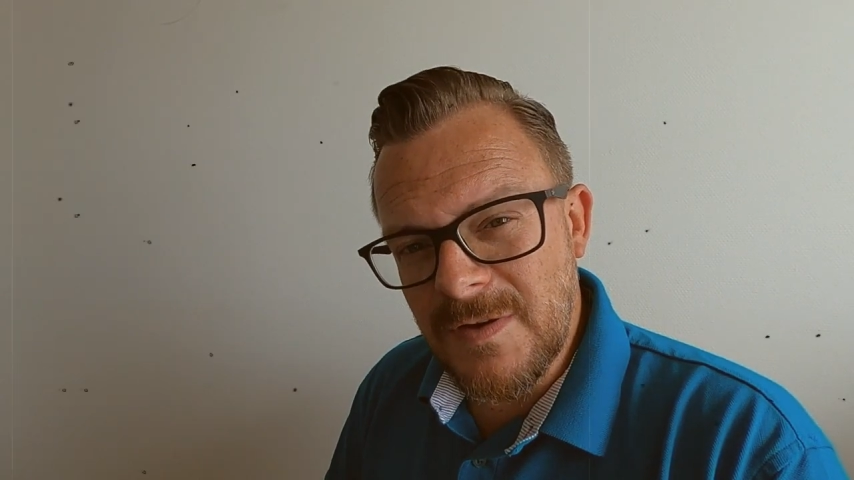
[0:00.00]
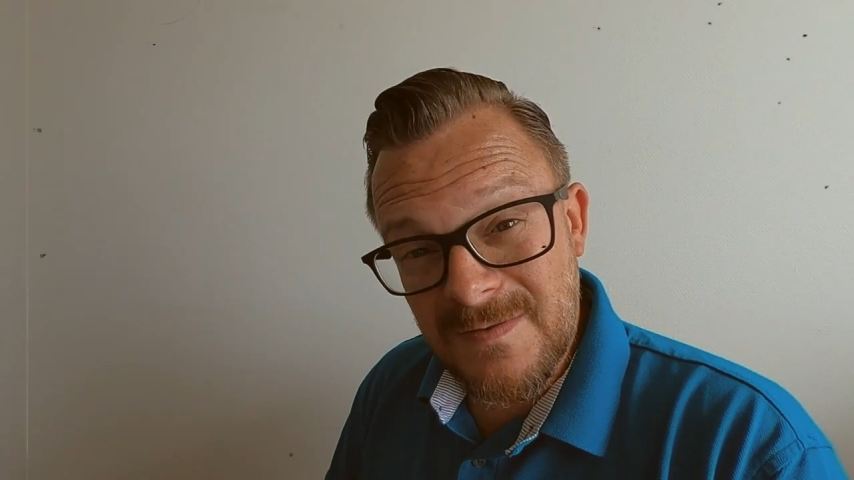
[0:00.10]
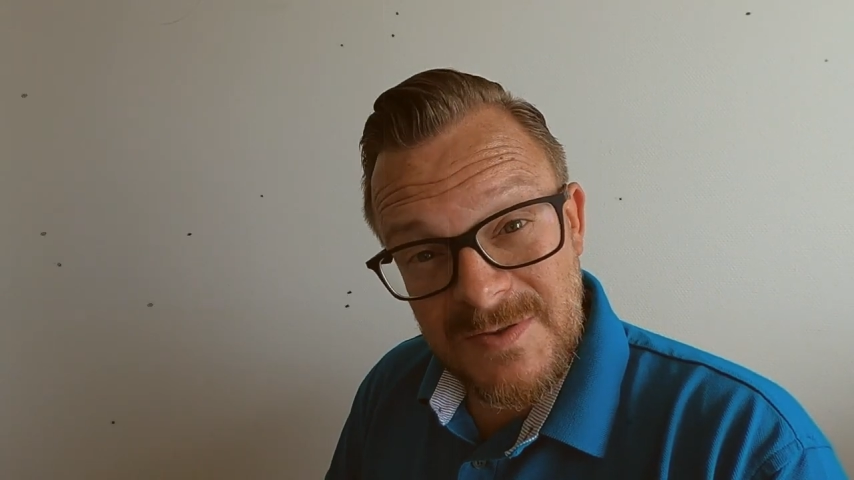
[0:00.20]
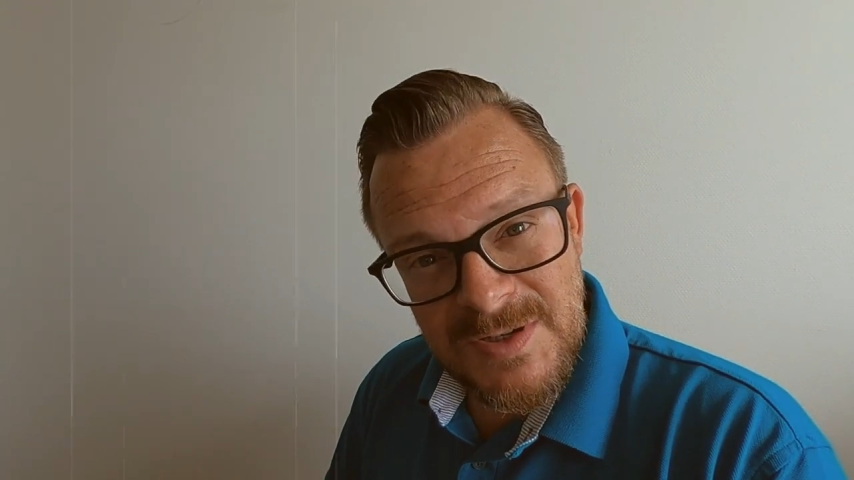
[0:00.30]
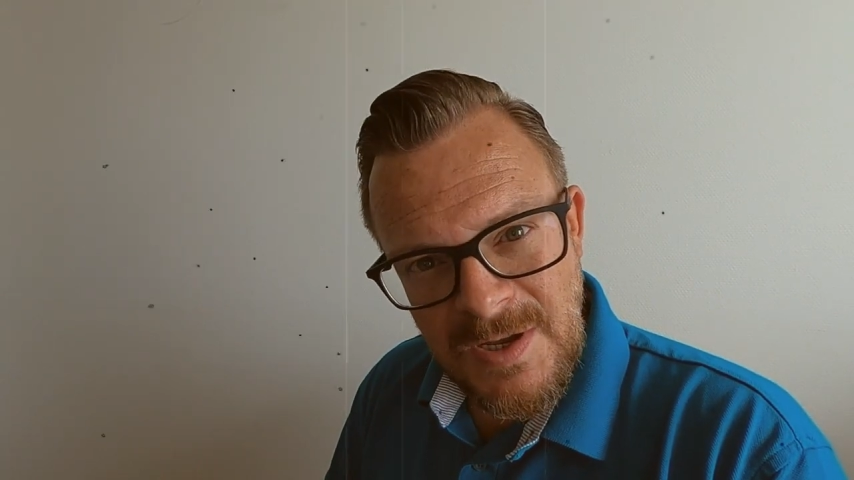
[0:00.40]

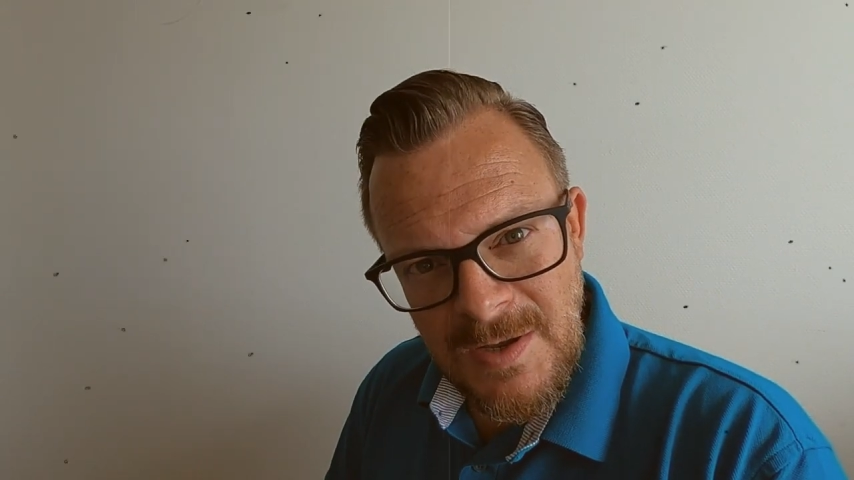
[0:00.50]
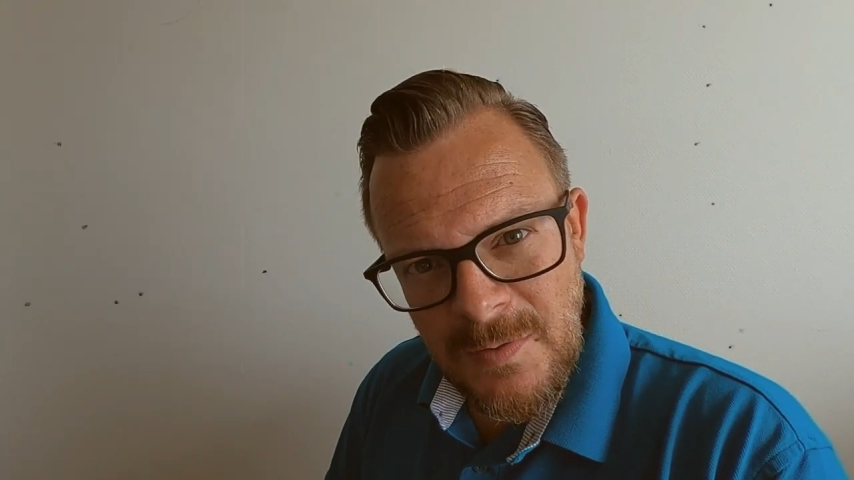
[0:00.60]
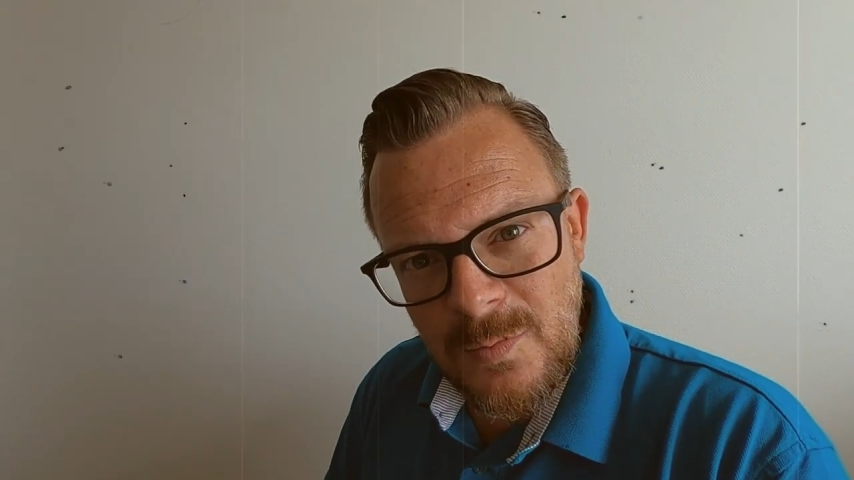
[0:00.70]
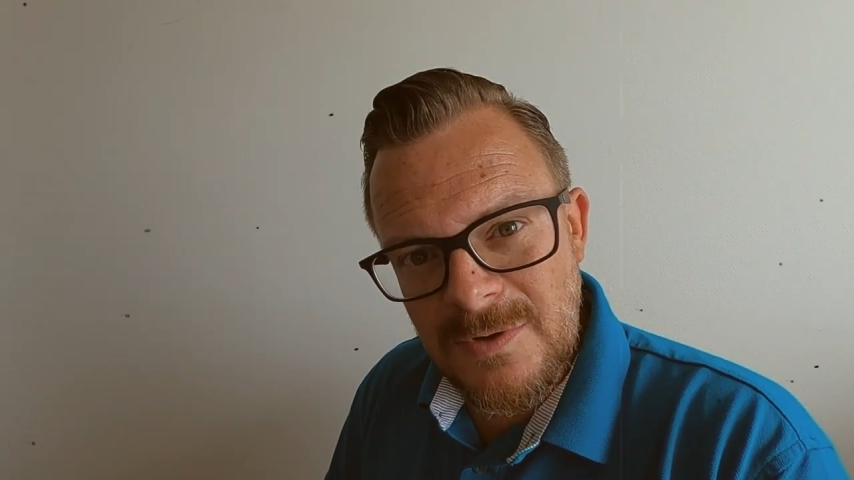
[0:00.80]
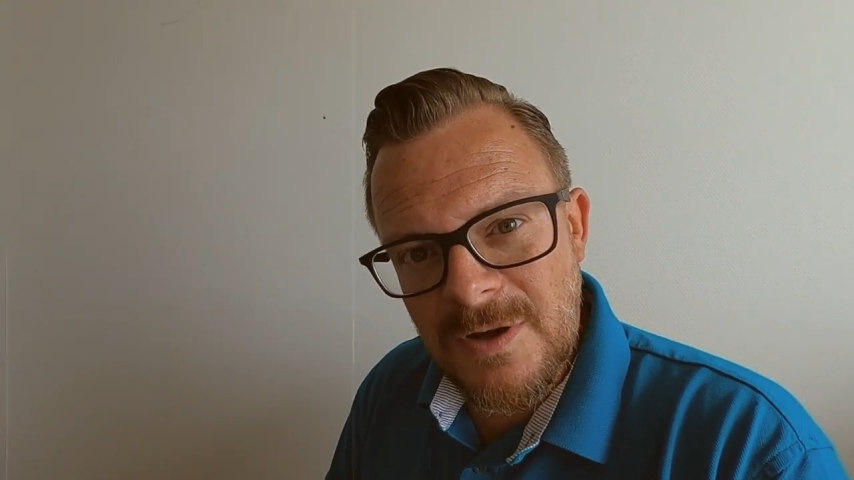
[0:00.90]
if
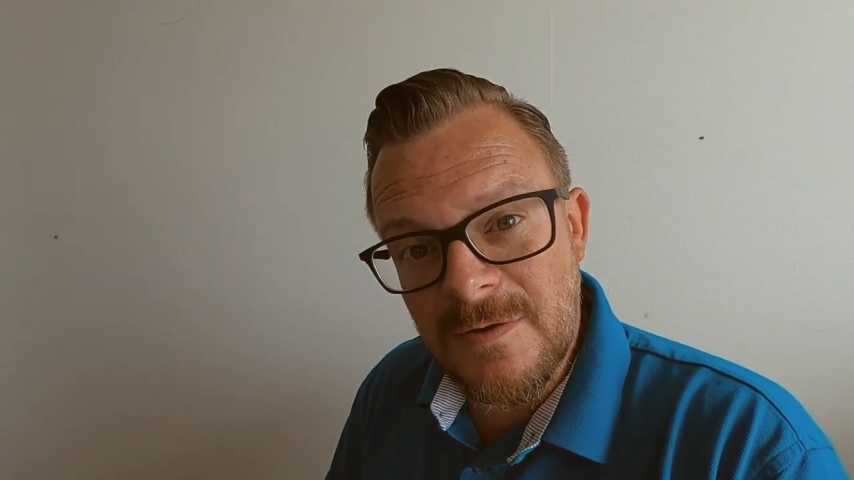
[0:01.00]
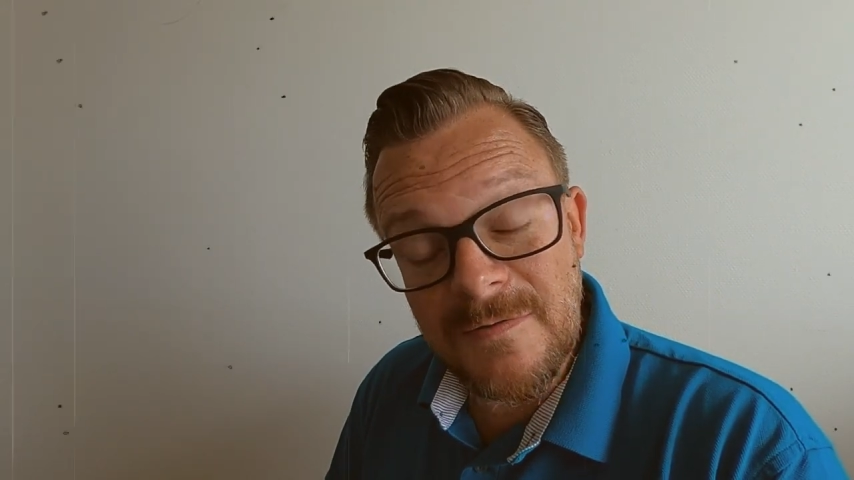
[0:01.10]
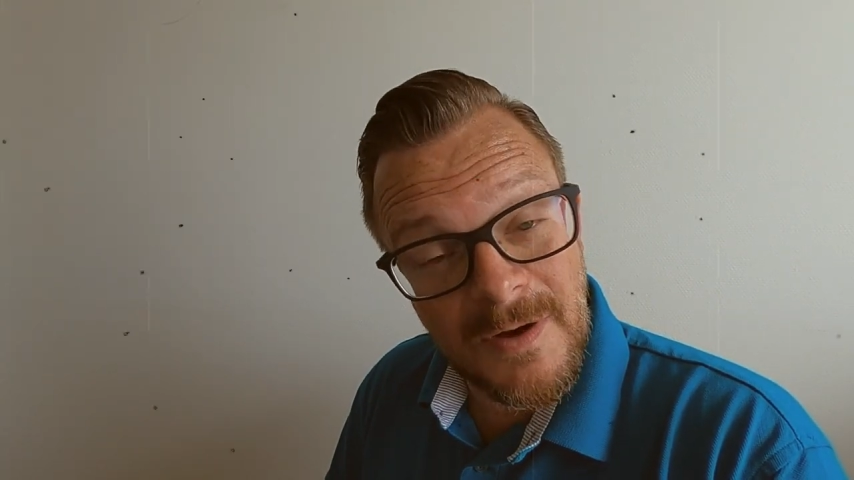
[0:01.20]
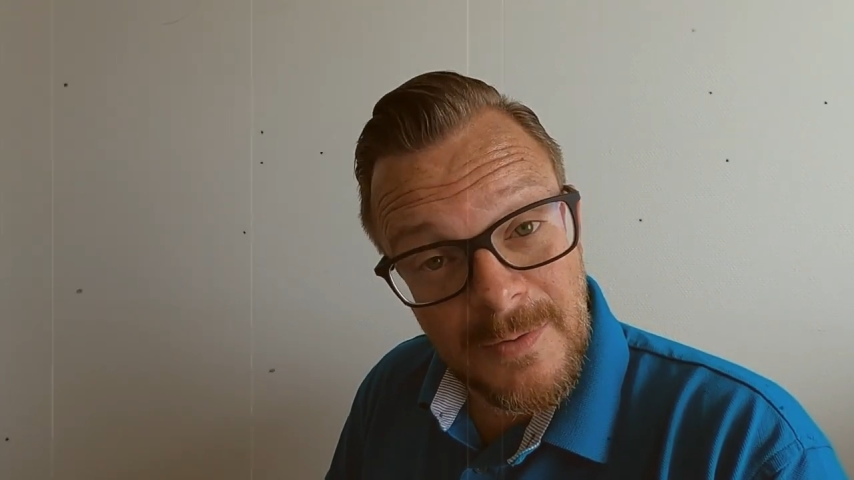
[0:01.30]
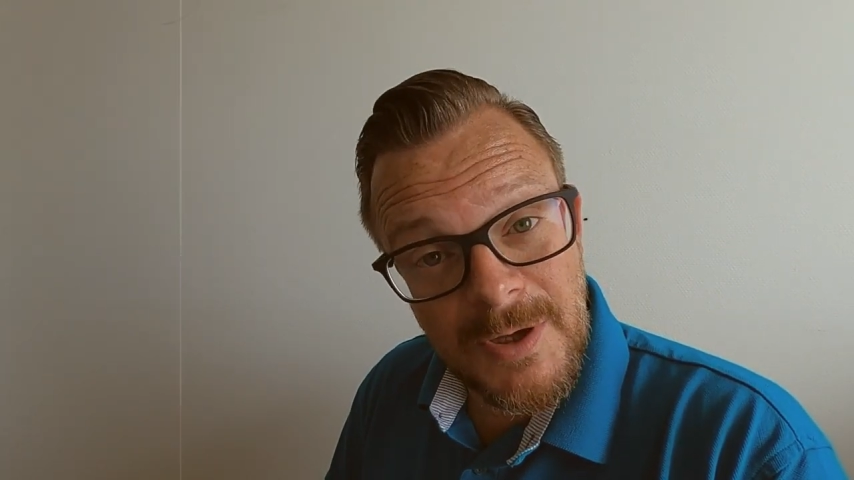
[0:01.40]
seen with our
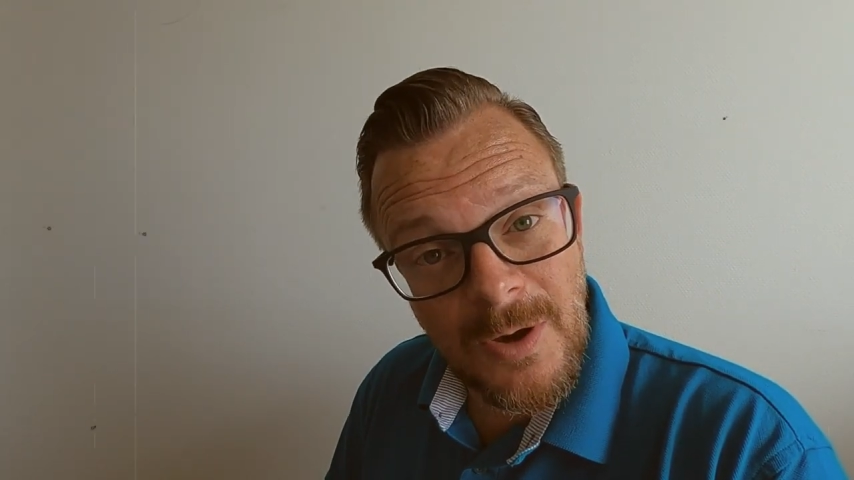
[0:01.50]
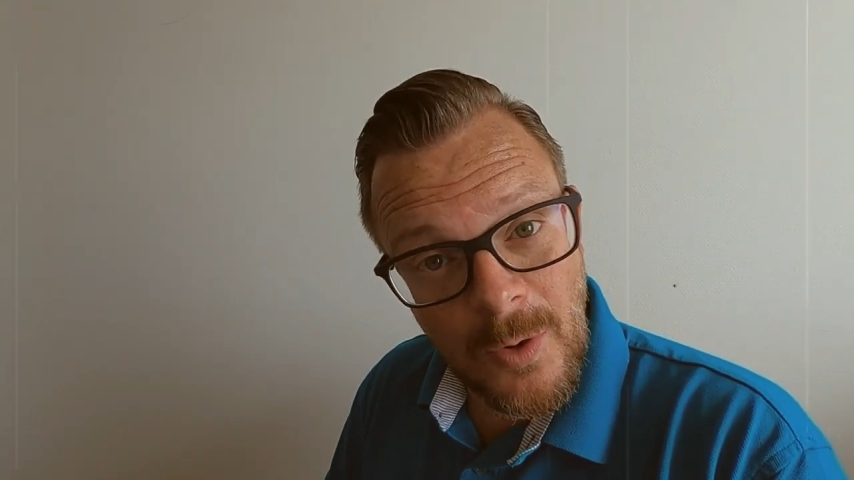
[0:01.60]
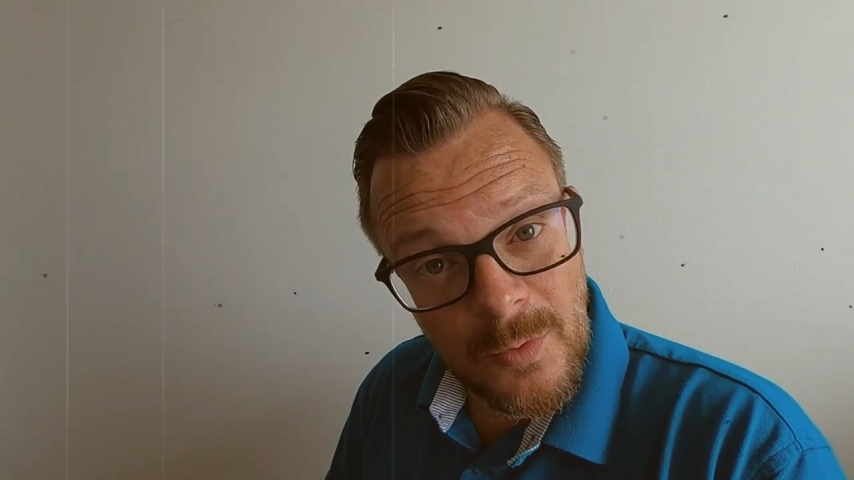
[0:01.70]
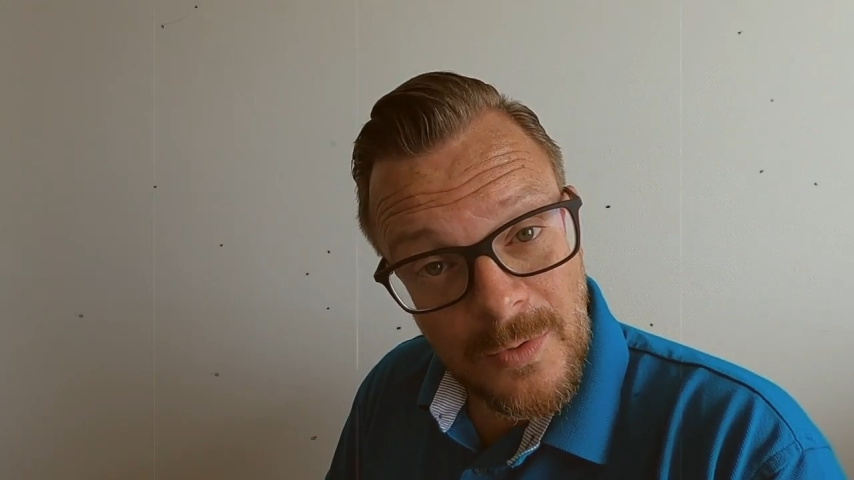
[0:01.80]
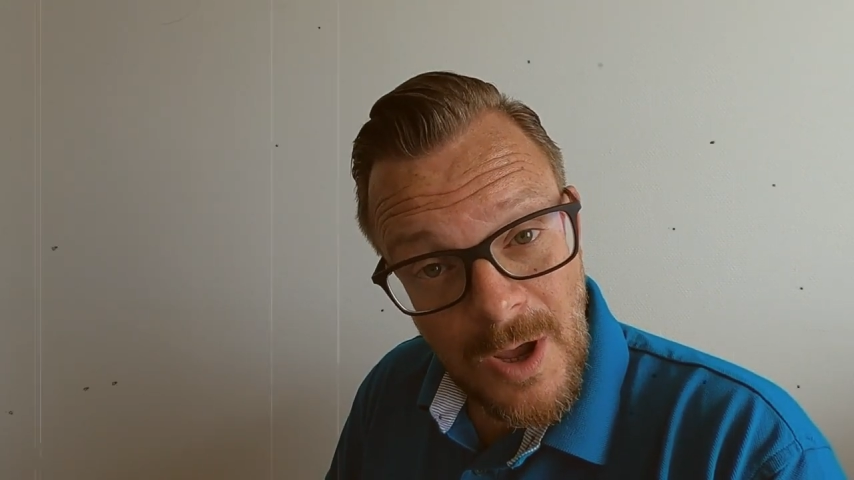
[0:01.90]
very
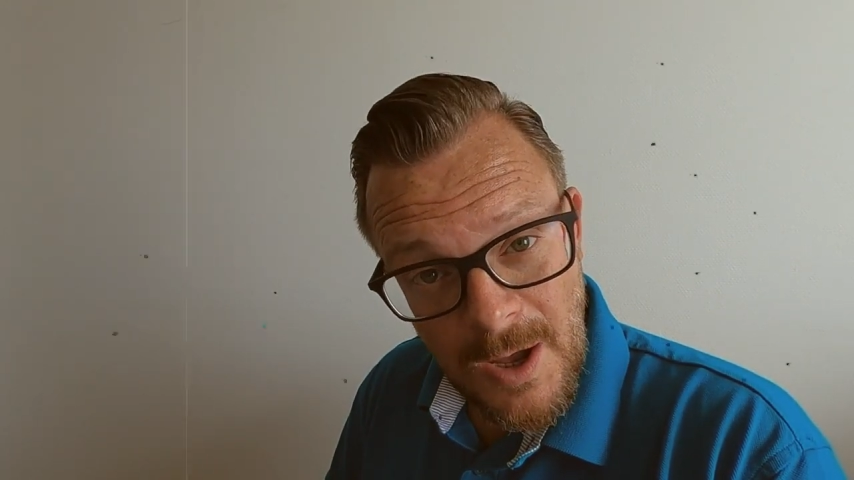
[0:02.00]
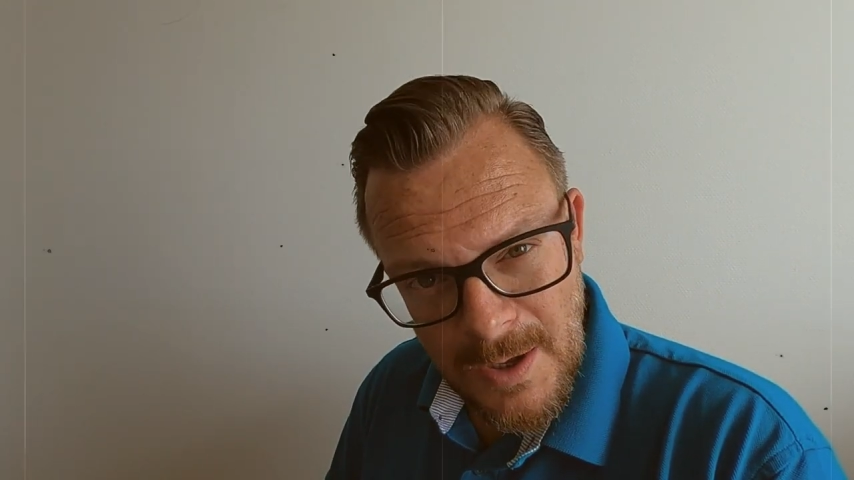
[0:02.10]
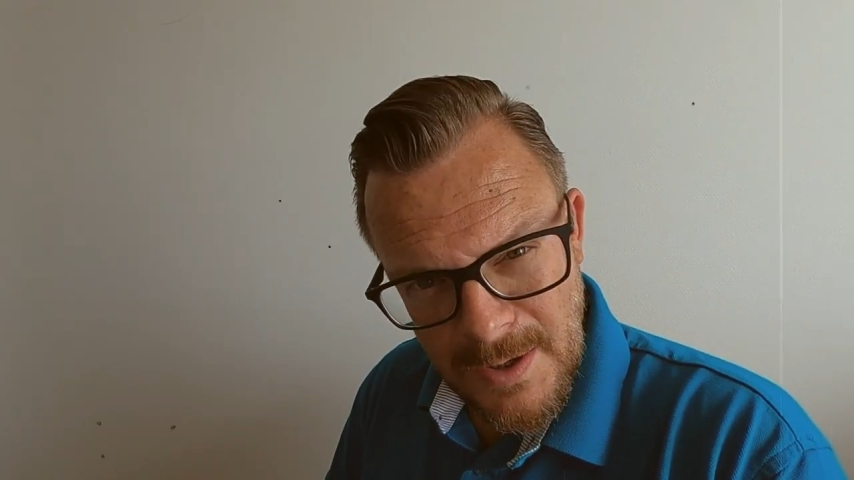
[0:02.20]
own